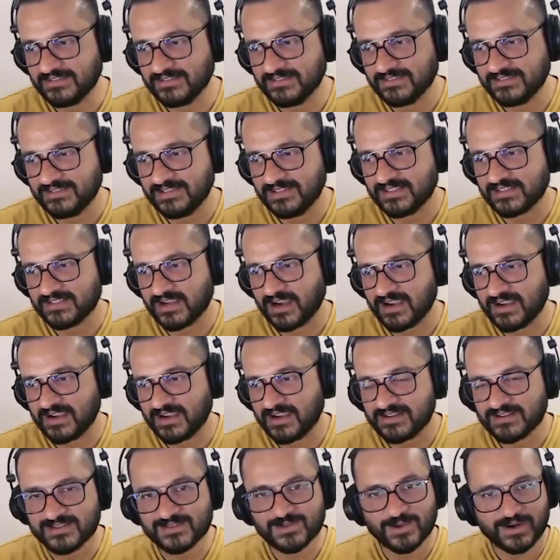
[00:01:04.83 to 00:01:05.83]
desires
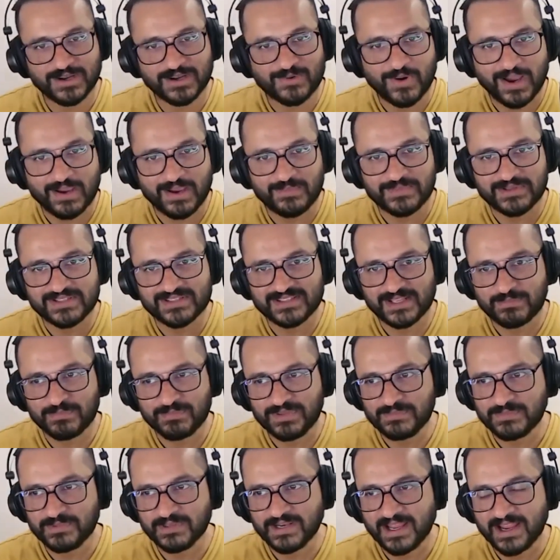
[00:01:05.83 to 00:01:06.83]
or requirements that
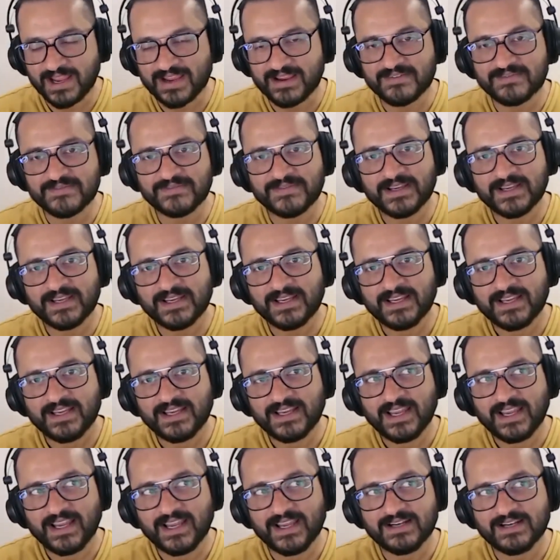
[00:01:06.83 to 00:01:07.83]
people have.
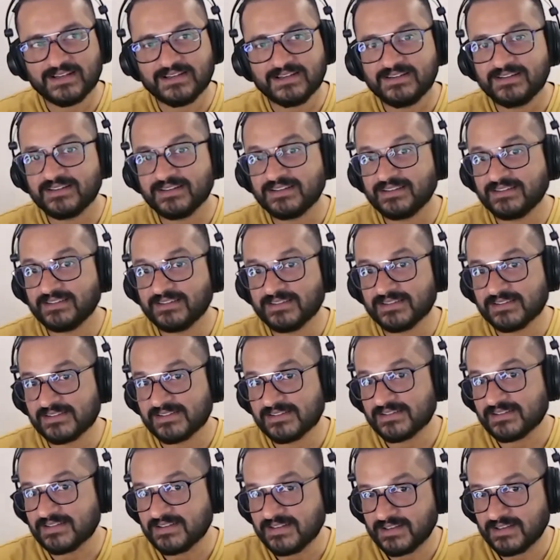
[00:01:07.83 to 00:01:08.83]
And the
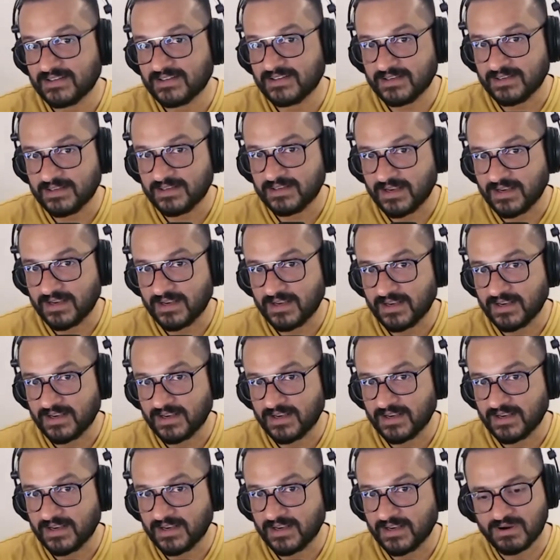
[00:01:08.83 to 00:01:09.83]

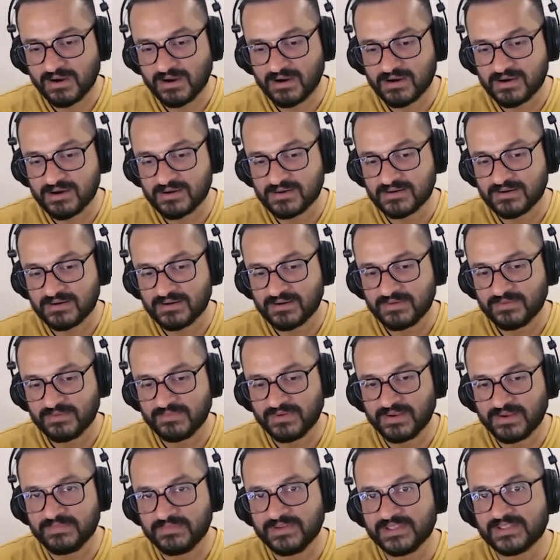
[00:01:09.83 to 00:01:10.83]
last two
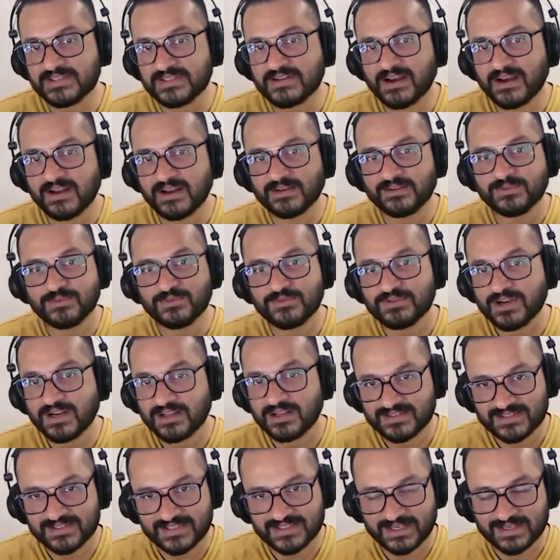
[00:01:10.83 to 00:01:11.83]
are where we start to
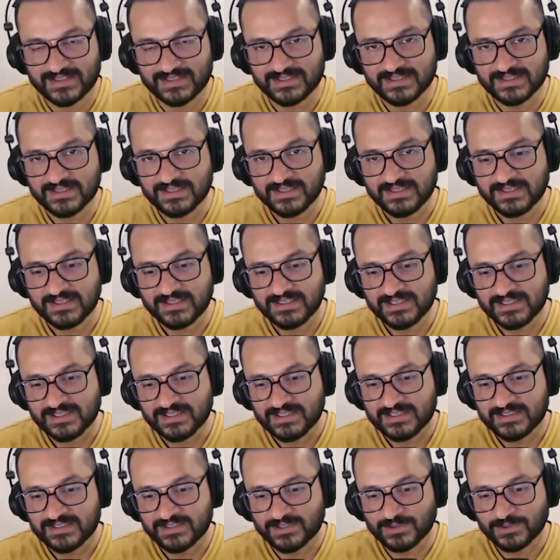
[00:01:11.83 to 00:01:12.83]
transcend.
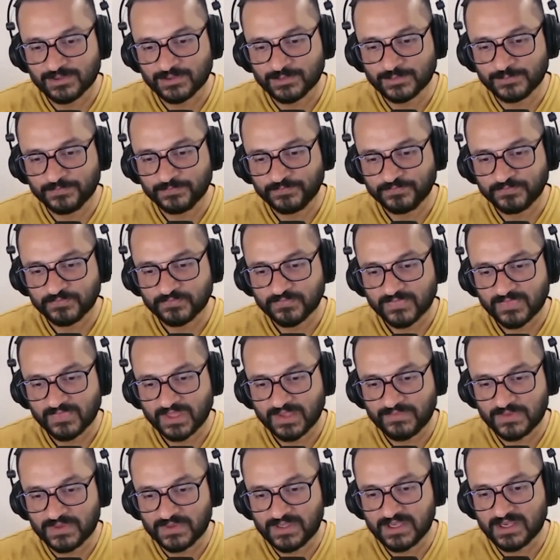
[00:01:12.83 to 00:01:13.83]
So
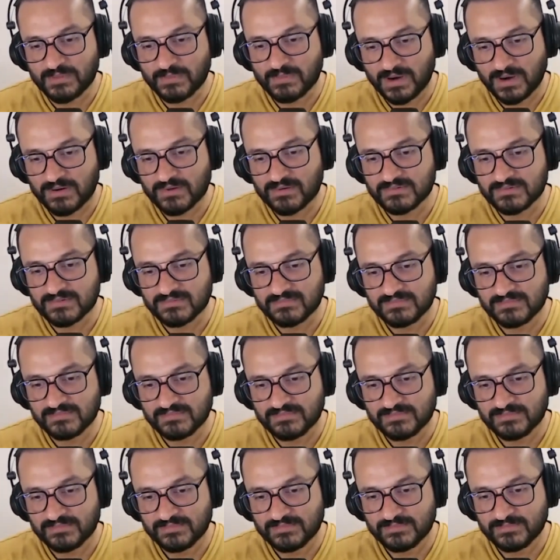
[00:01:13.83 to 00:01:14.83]
if you think about,
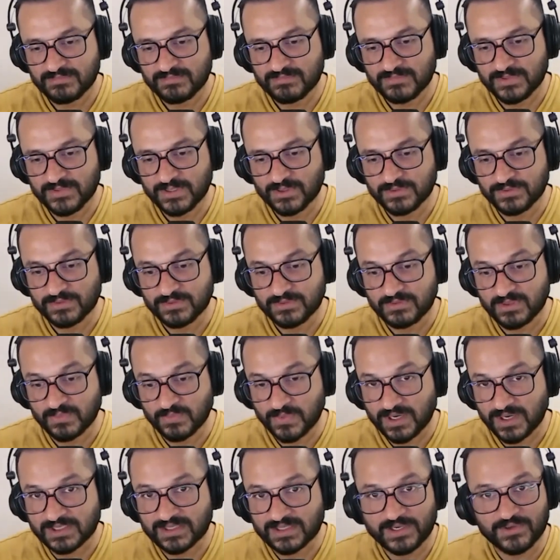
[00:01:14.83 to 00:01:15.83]
the
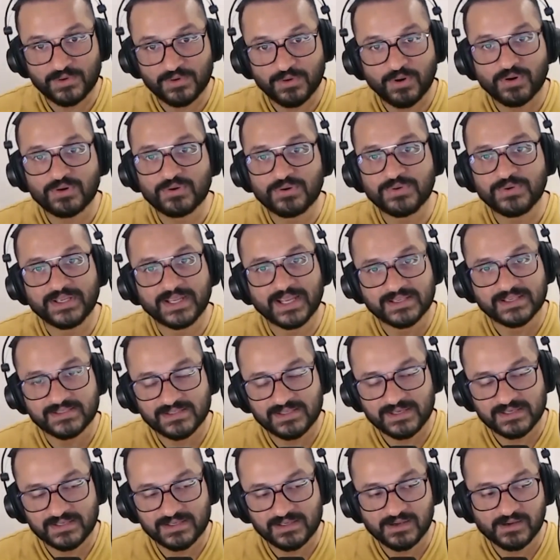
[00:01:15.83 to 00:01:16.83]
work that you're doing as
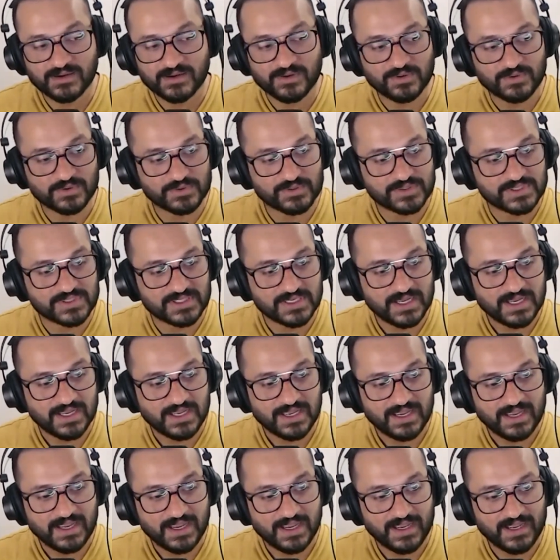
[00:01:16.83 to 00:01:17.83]
a digital coach,
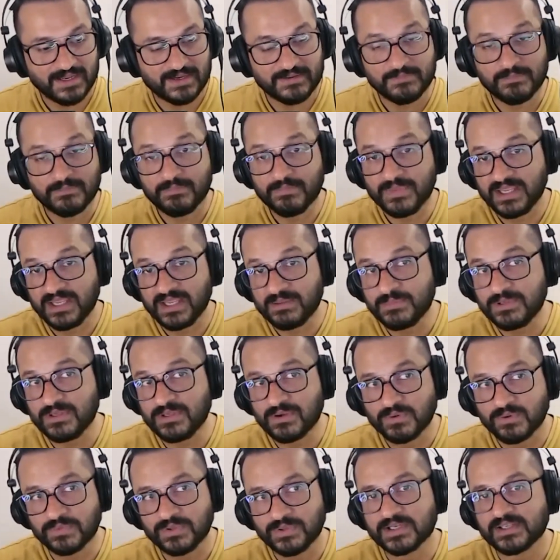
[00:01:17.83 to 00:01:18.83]
and maybe
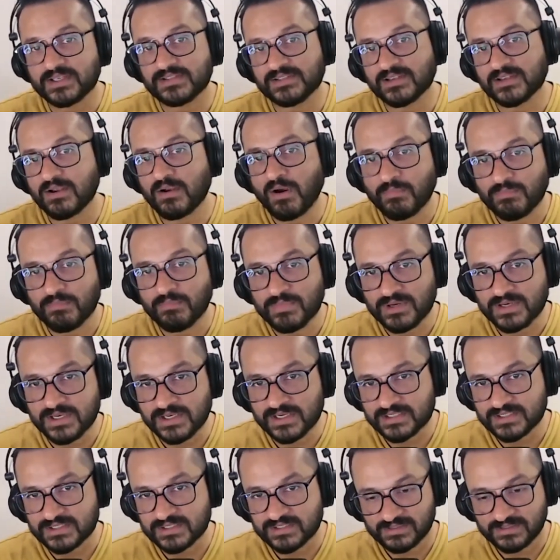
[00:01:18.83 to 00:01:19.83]
your work is a
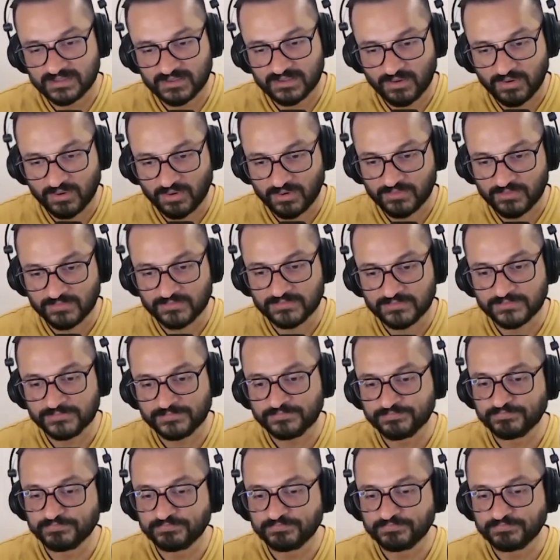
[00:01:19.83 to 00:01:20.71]
combination of